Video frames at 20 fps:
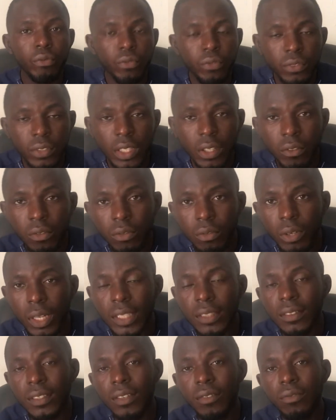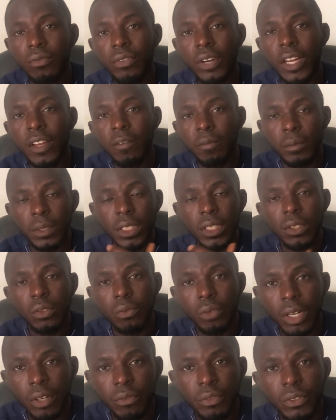175 ml,
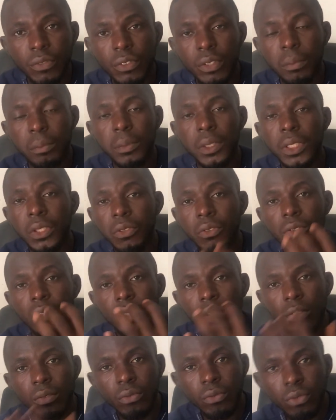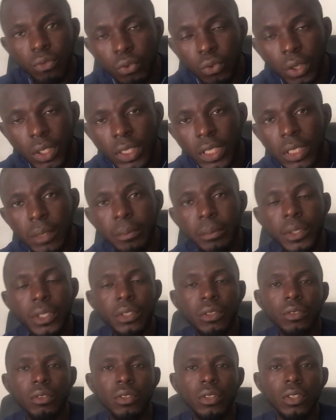150 ml, 200
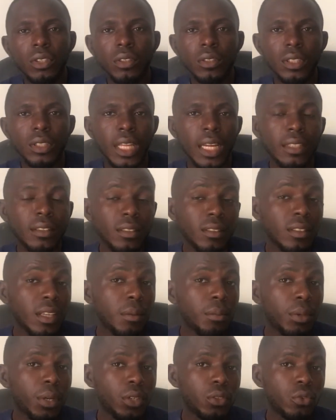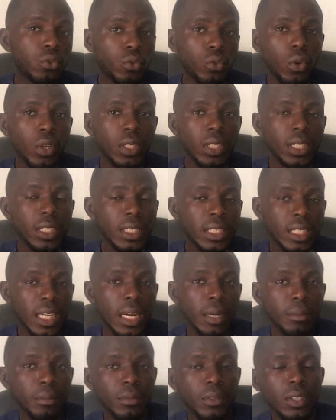ml. That is about 200
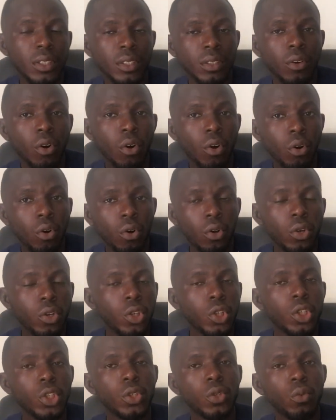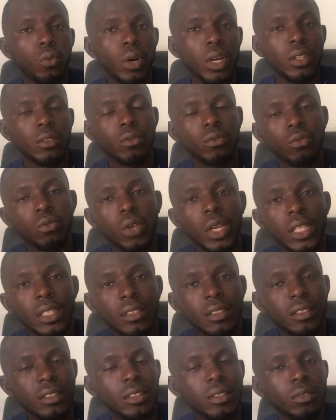gram, or
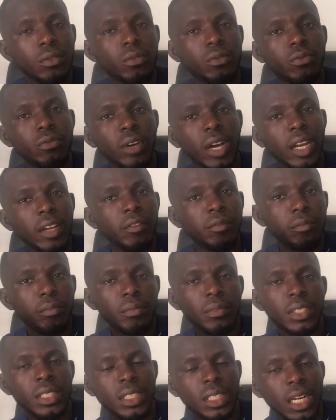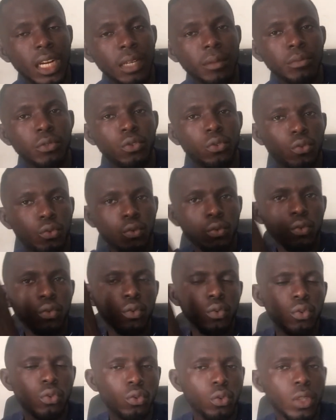125 gram to
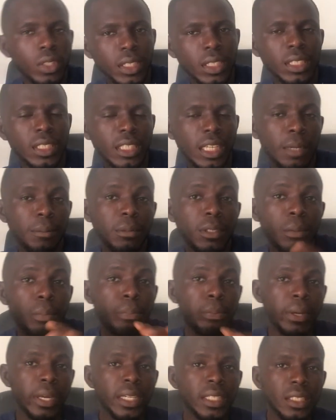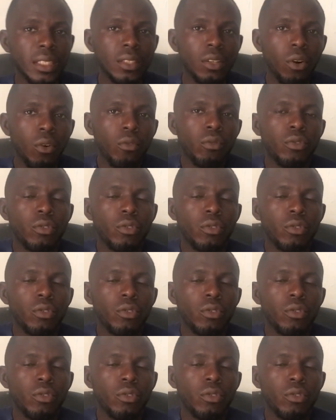200 gram, depending of